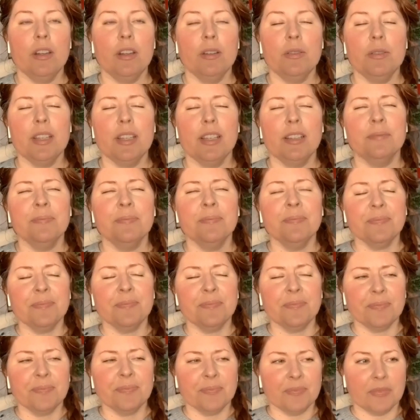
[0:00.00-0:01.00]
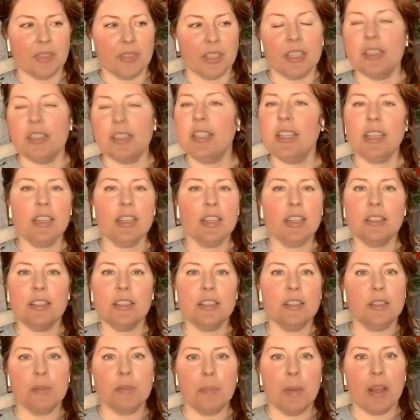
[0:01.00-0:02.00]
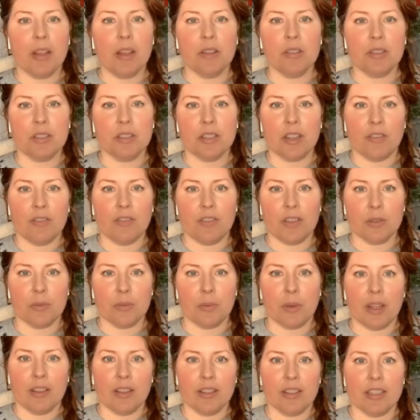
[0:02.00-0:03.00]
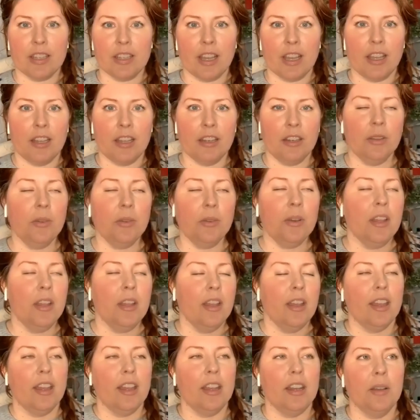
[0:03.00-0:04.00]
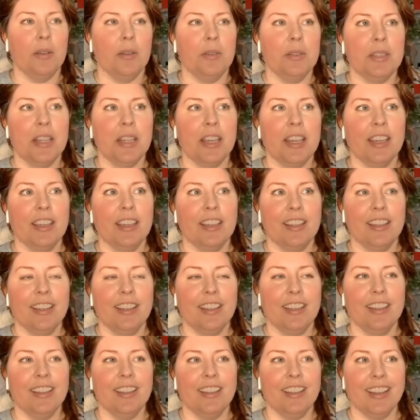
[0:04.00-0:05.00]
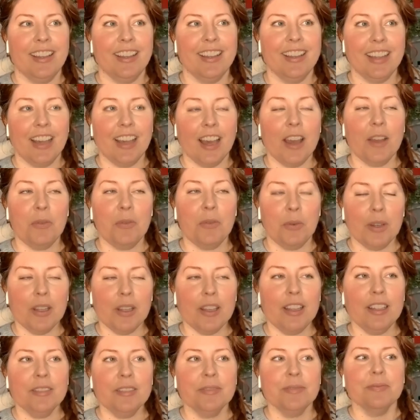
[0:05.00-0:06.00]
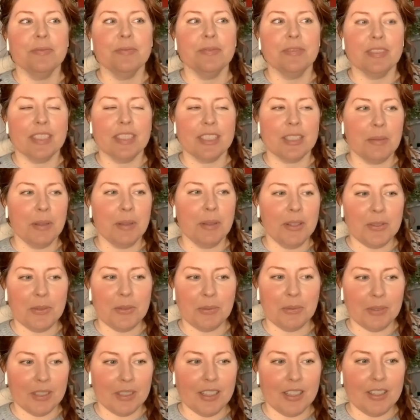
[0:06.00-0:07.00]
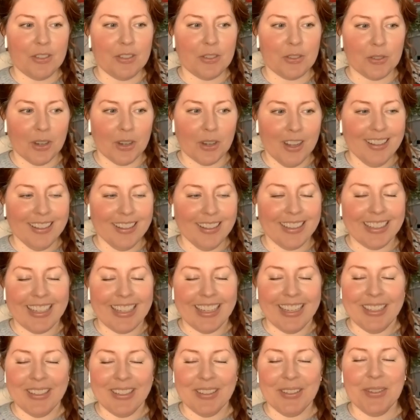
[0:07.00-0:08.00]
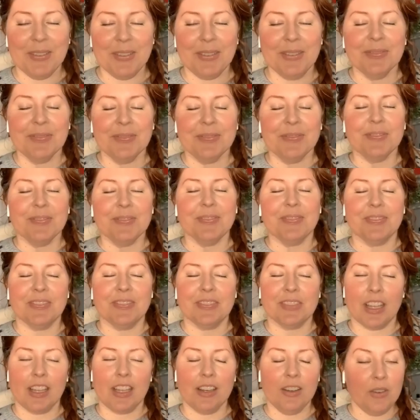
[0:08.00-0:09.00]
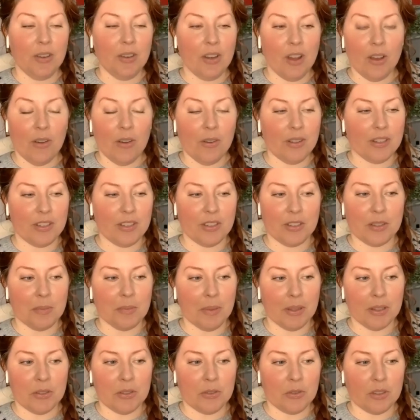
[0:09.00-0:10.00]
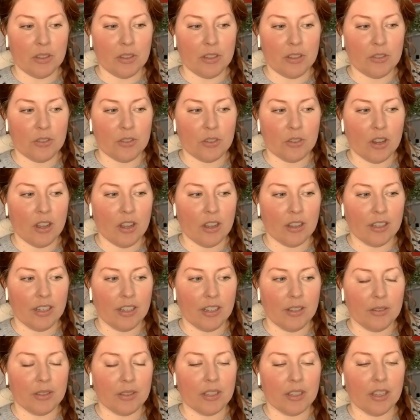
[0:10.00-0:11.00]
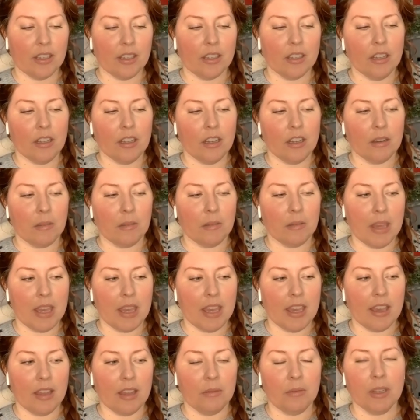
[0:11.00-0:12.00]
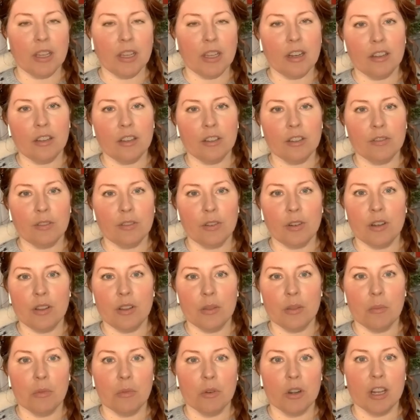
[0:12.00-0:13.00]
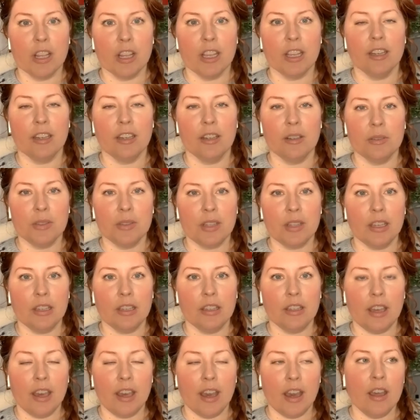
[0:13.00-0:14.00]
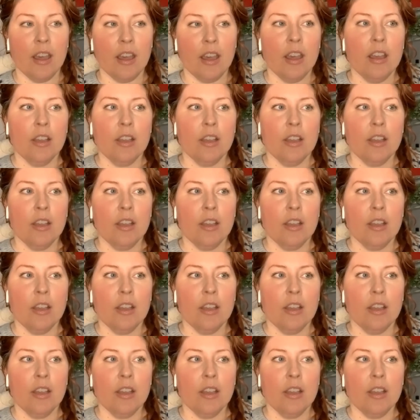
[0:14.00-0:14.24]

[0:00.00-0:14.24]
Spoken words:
I was like, because he doesn't smell stuff as well as I do. And I was like, I really it smells really strong. Like I don't know. It just smells really strong. And he was like, oh man, we got to look for it in the morning. And I was like, yeah.